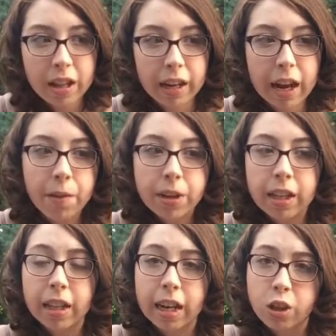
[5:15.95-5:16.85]
Like
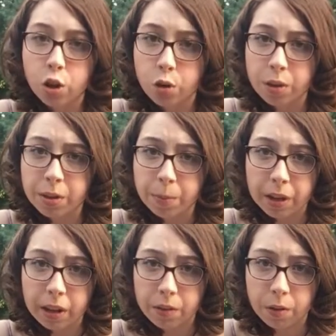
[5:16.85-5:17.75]
everything that I do is
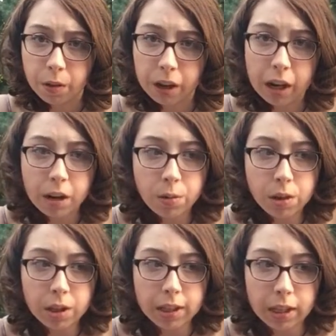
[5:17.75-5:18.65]
meaningful. Like I
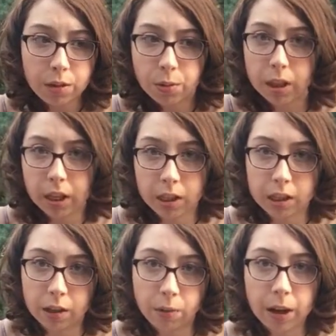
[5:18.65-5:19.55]
don't just like do
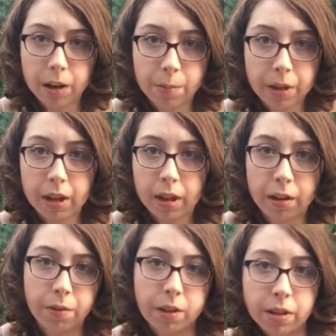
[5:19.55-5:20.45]
things like randomly
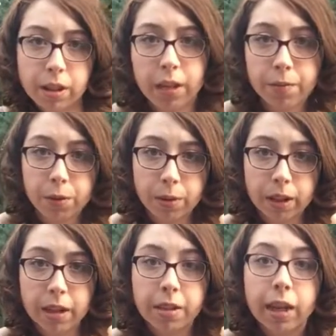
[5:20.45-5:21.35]
like for the sake of
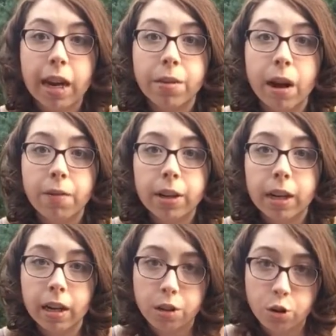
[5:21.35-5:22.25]
doing things. Like
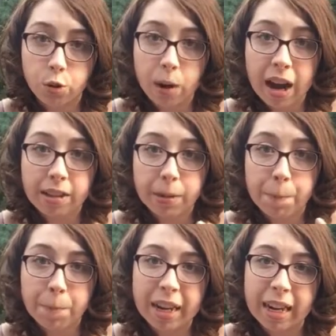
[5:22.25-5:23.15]
everything I do has a
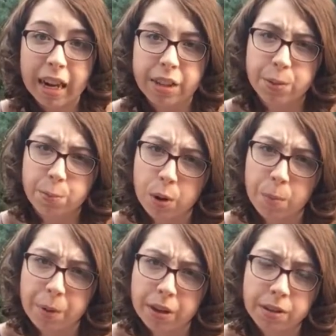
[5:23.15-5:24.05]
meaning, has a
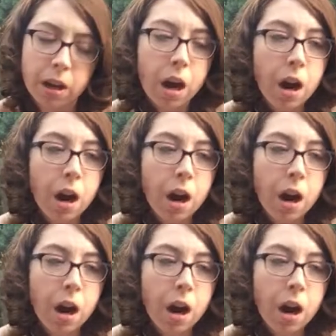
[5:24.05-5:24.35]
purpose.